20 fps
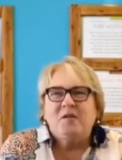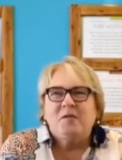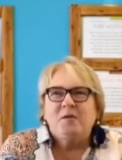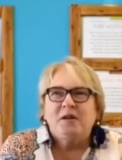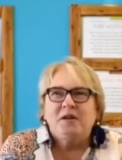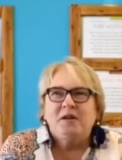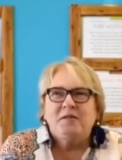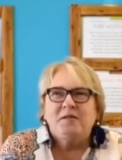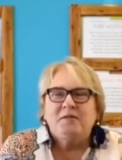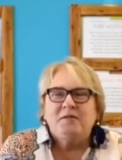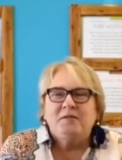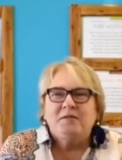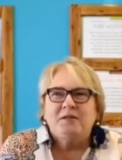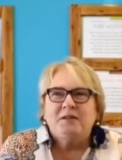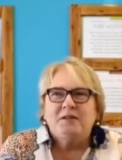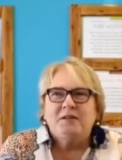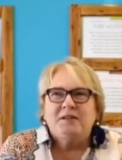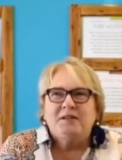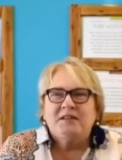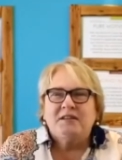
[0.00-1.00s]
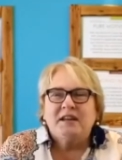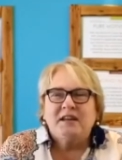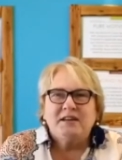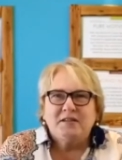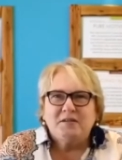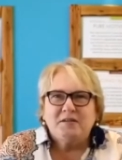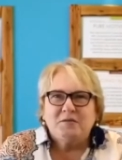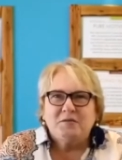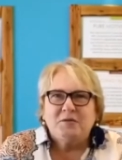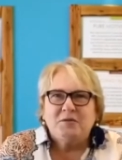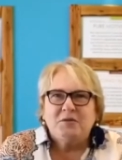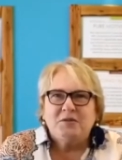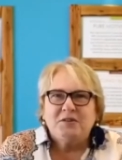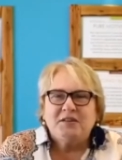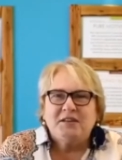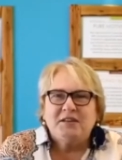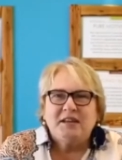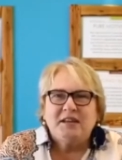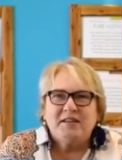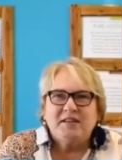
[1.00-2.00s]
We've studied the
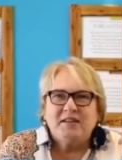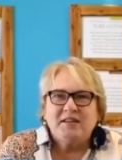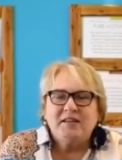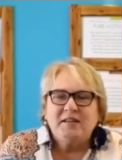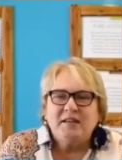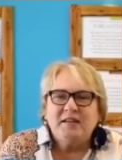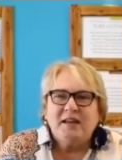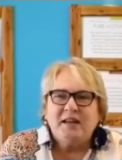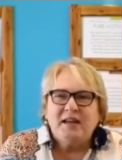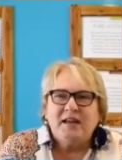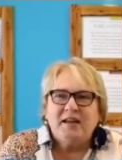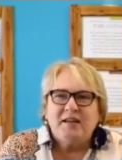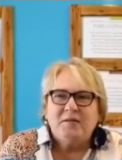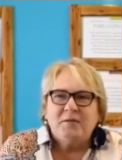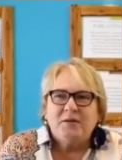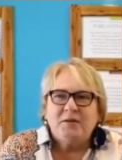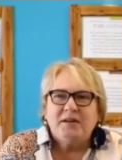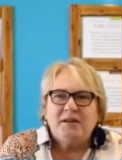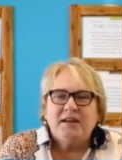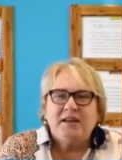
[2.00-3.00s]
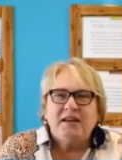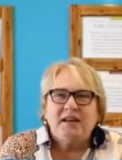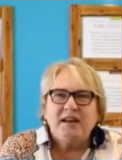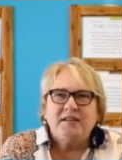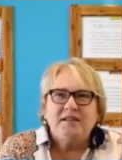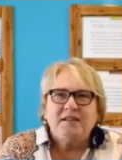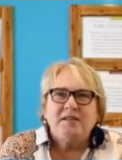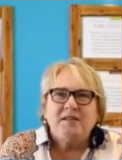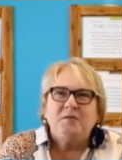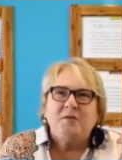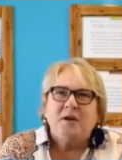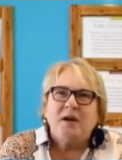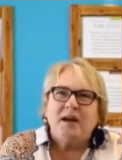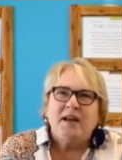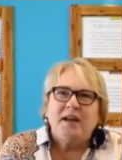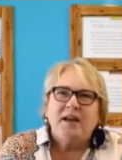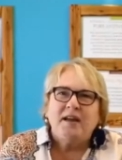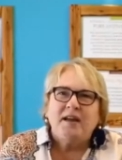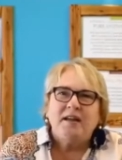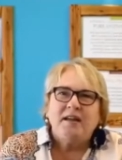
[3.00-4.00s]
Word together and we connect in a
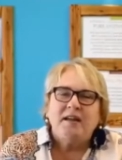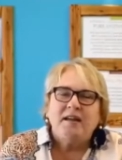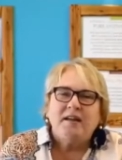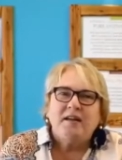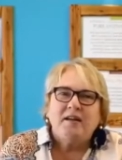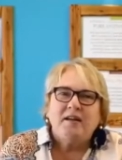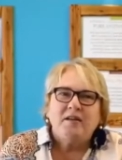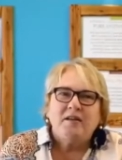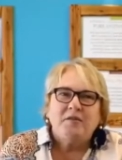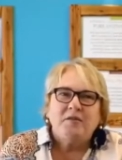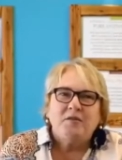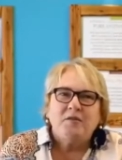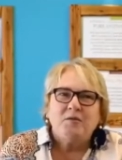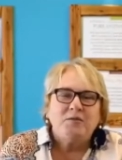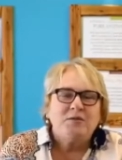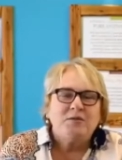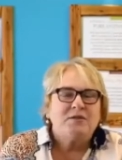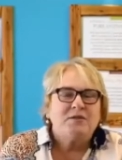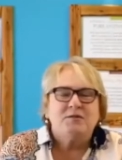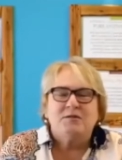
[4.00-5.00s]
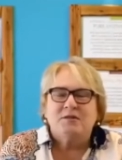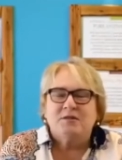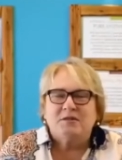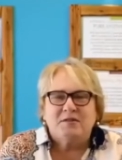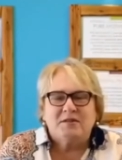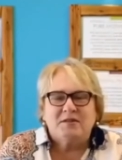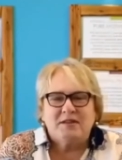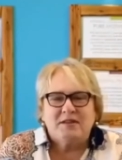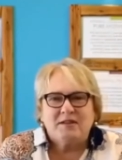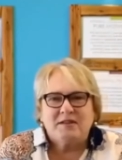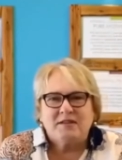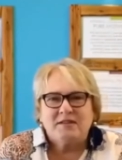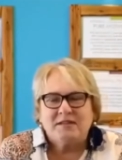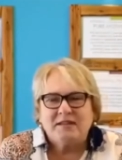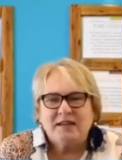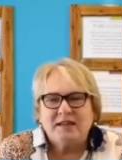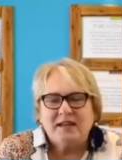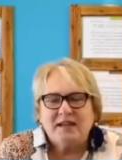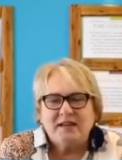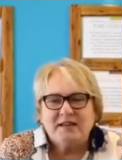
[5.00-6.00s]
way over all sorts of
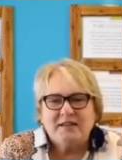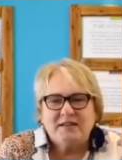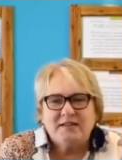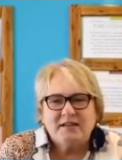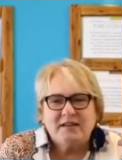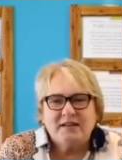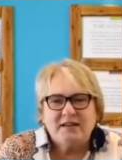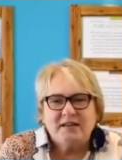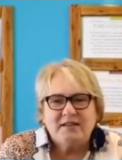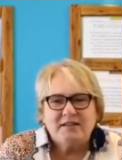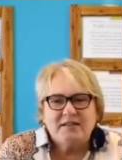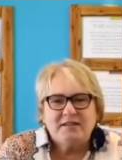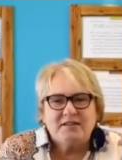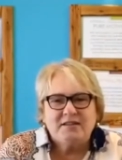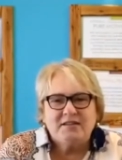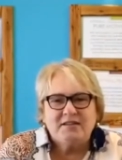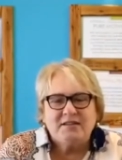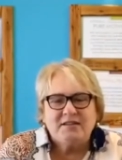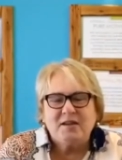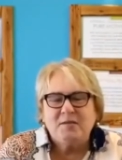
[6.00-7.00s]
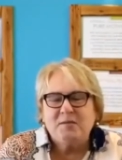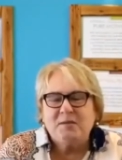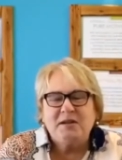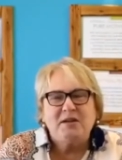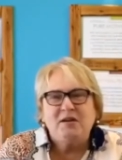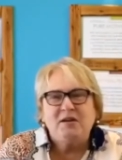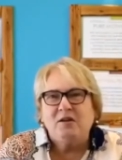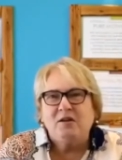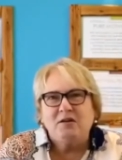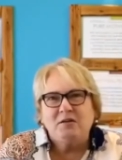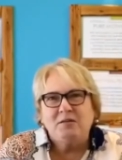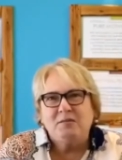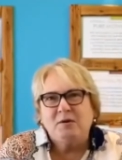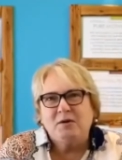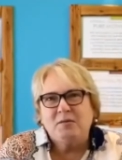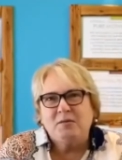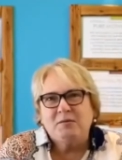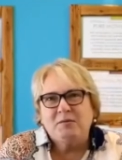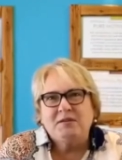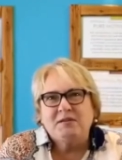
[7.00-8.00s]
things, and, and there's just so many God
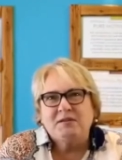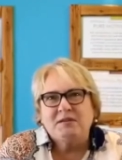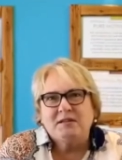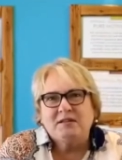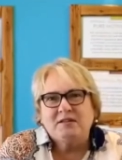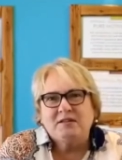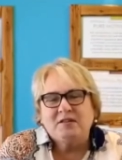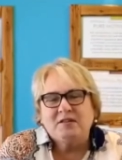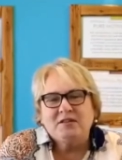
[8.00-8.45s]
moments in it.